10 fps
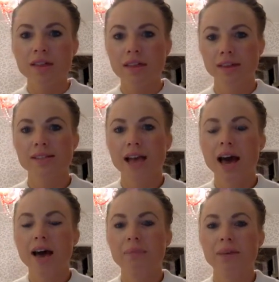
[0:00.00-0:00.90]
Things
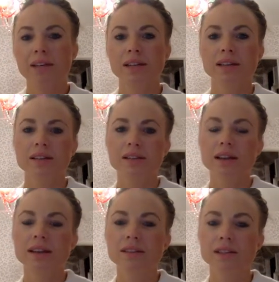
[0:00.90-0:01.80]
happen, and
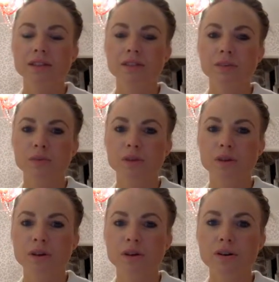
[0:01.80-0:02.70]
that is definitely what's
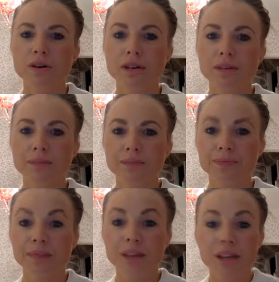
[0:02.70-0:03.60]
going on
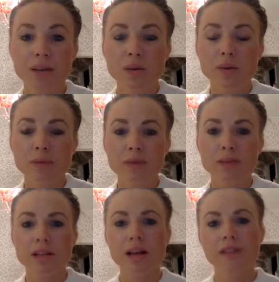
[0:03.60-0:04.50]
in all
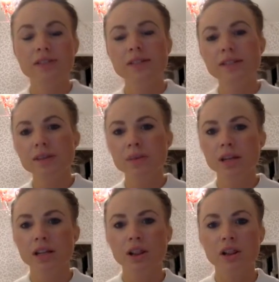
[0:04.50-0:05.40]
people's life. It's just that we
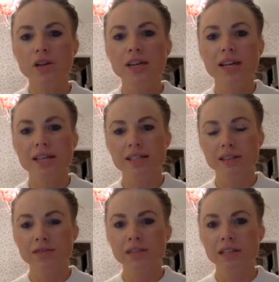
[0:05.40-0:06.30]
can look at it
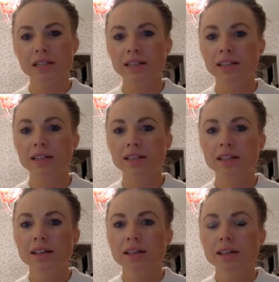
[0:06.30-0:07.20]
differently.
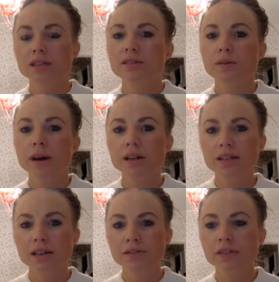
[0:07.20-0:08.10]
So I
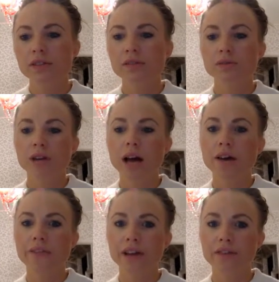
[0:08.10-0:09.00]
definitely used to
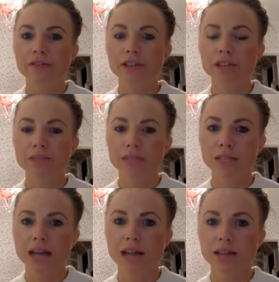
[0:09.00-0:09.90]
have that victim
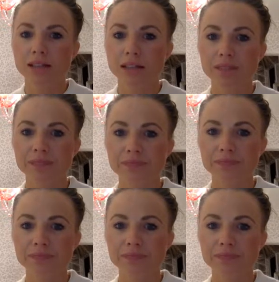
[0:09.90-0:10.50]
mentality.